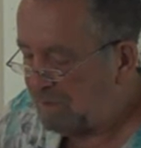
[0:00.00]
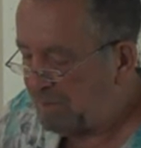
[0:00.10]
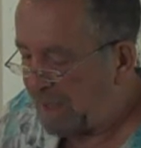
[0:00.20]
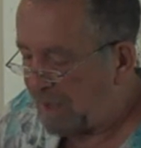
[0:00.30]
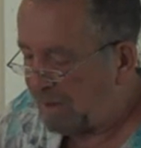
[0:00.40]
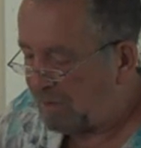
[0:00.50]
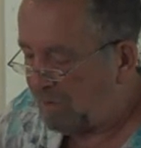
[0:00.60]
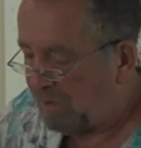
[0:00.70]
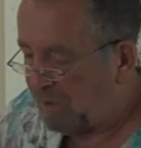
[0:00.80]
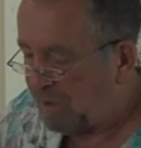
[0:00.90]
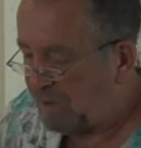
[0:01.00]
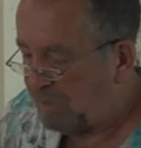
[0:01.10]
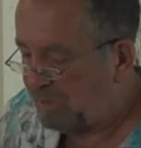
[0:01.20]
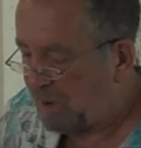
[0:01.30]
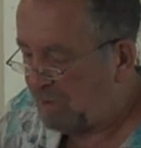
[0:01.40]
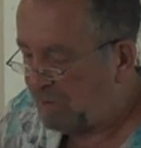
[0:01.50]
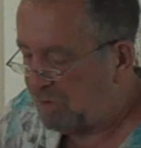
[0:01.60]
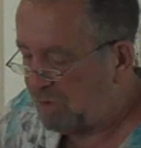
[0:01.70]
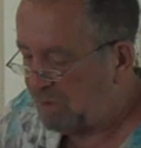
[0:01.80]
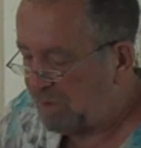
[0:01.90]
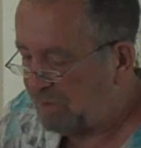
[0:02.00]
If you were STEFAN, where would you go?